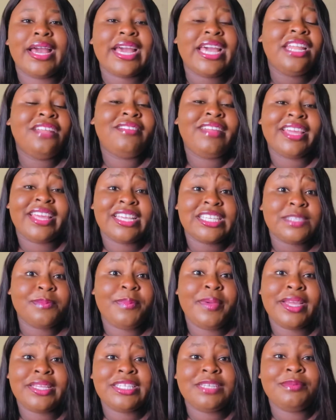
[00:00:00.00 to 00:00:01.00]
I kind of like
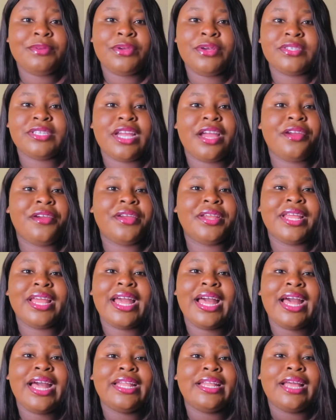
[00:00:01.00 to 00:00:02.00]
expected, because I already
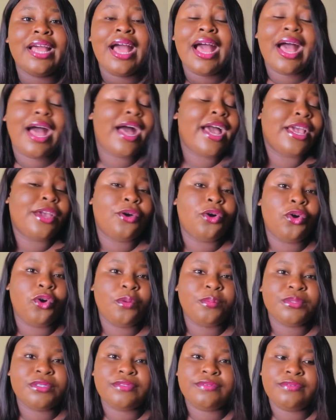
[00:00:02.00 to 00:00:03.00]
had high
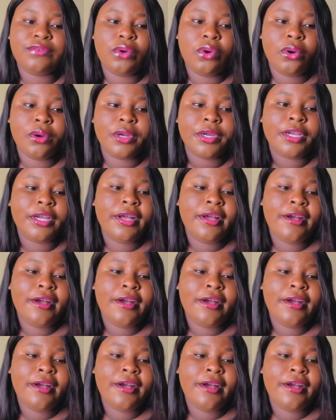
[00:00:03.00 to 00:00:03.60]
hopes for